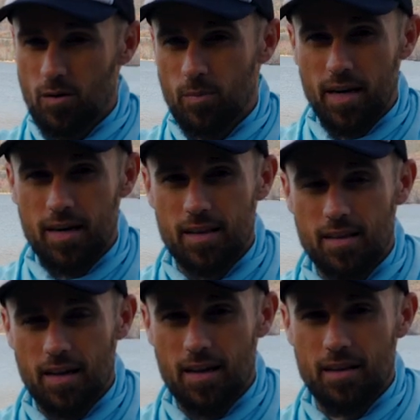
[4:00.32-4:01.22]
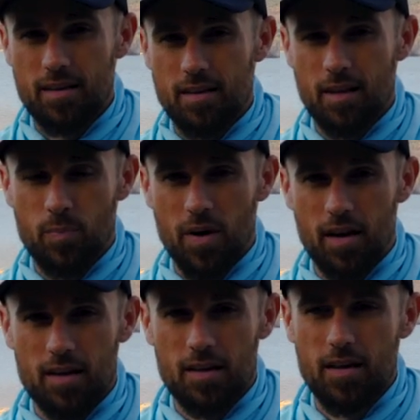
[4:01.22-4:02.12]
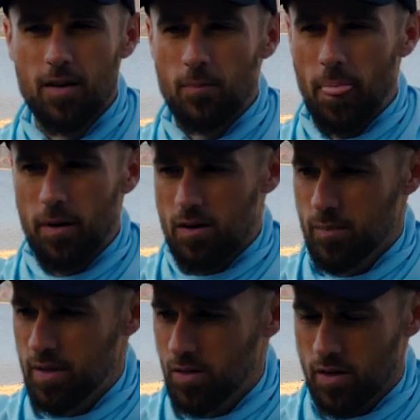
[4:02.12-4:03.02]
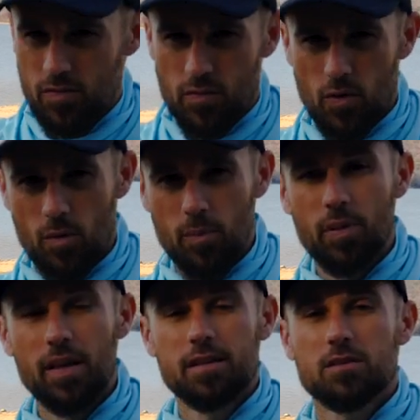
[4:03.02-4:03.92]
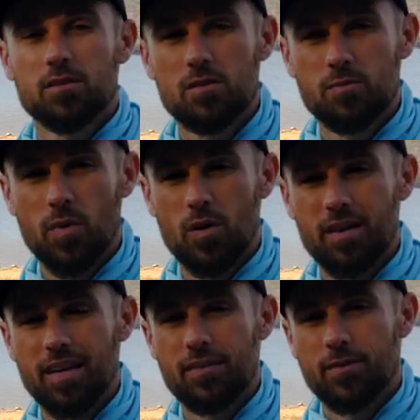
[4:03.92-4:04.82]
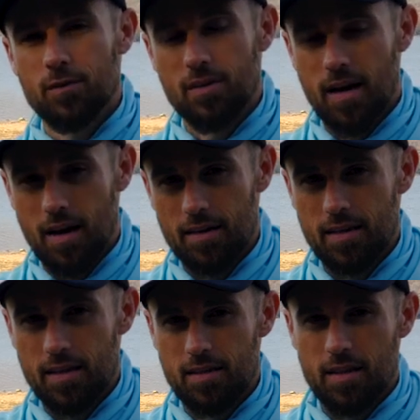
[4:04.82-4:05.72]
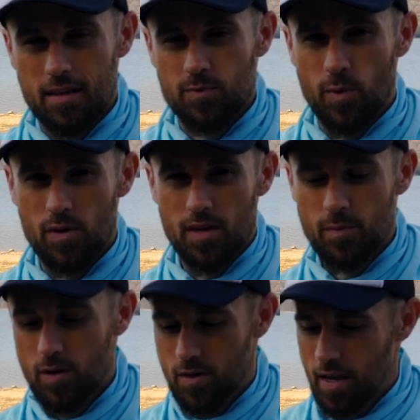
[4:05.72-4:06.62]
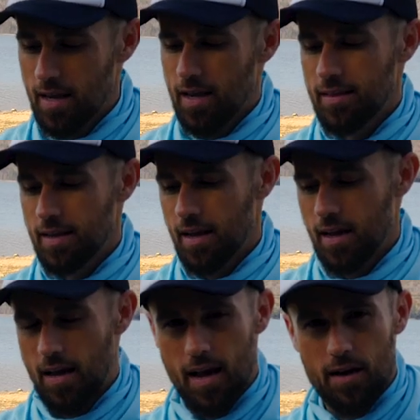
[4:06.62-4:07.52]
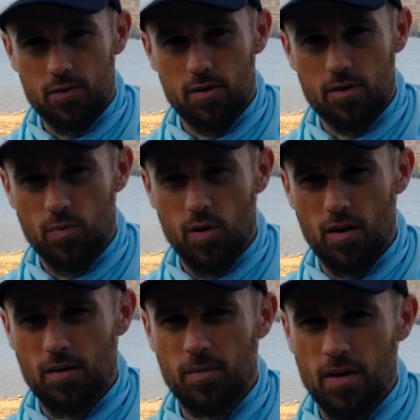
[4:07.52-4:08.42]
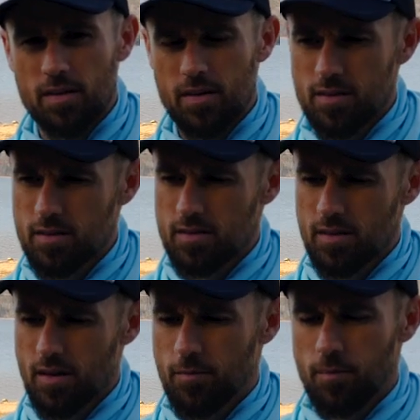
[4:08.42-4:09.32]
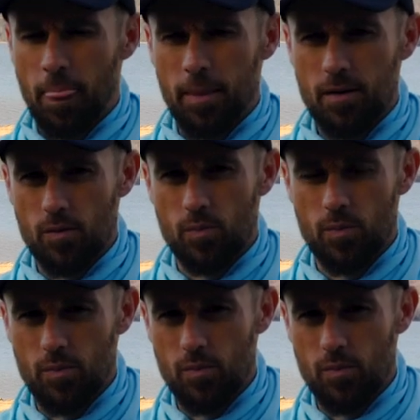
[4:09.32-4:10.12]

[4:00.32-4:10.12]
going back in that, that pocket. They're gonna be looking for places to spawn if they're not in that spawning mood. And then after the spawn, this is, uh, you know,